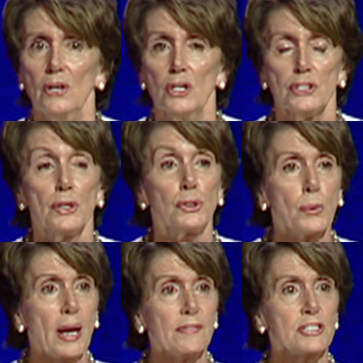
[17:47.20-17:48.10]
So you
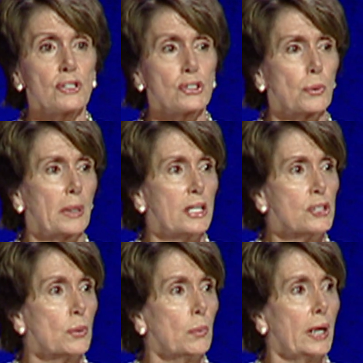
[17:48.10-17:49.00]
have a
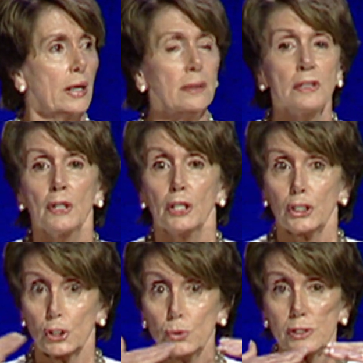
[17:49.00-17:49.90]
situation where it
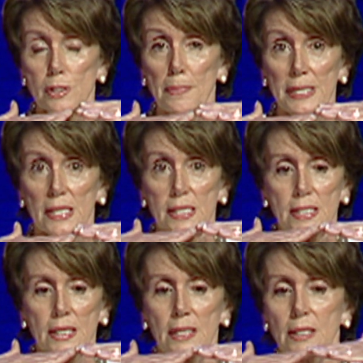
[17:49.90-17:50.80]
used to be
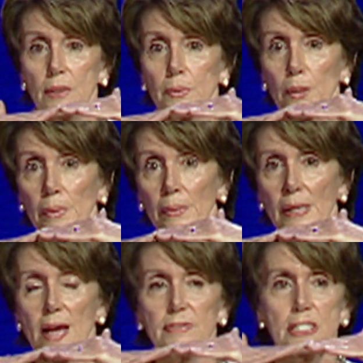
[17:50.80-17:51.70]
where we would
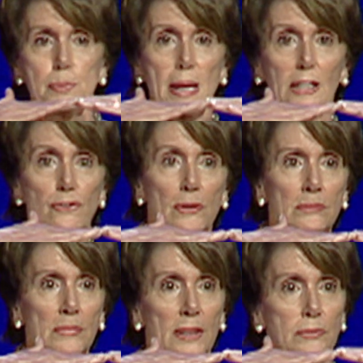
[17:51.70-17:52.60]
have a
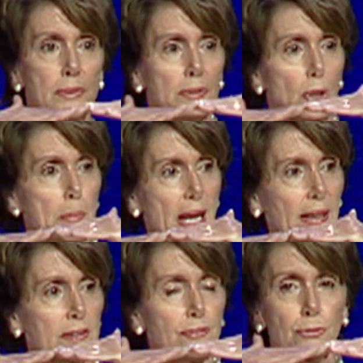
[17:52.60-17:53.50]
spectrum and we would go
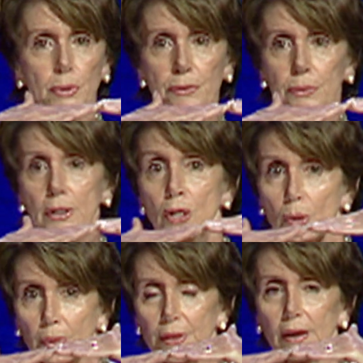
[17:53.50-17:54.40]
back and forth
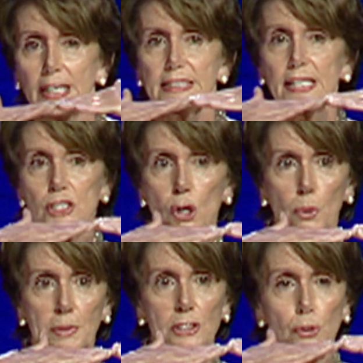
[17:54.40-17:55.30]
with our ideas,
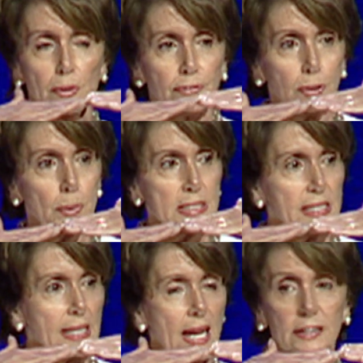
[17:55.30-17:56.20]
hoping to influence
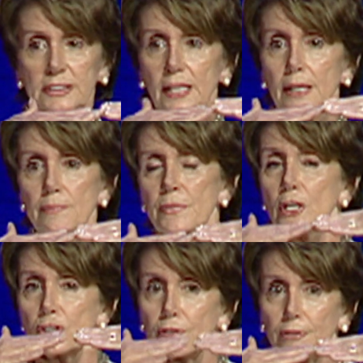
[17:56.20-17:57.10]
the outcome,
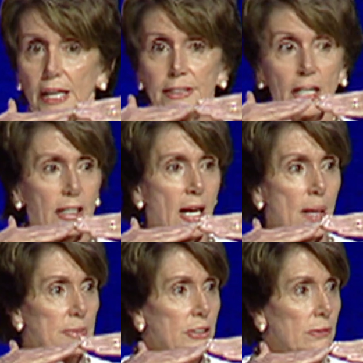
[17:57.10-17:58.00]
to find our
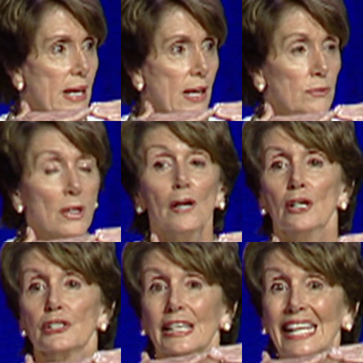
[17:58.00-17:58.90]
common ground,
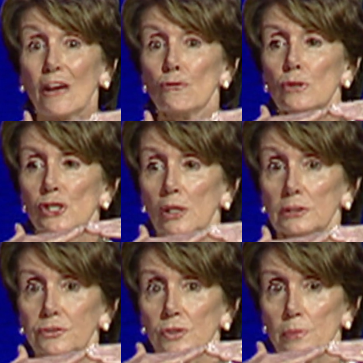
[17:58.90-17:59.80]
to get
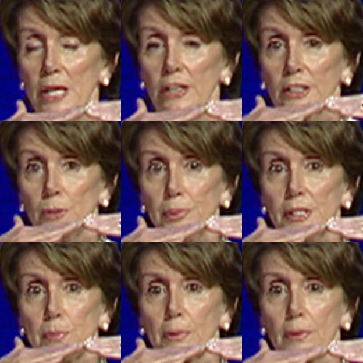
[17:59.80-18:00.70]
results for the American
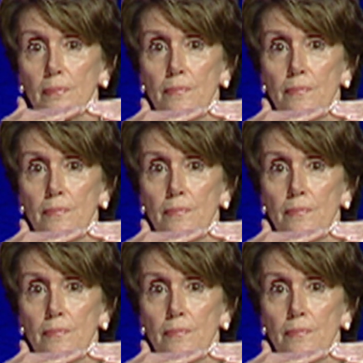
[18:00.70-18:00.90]
people.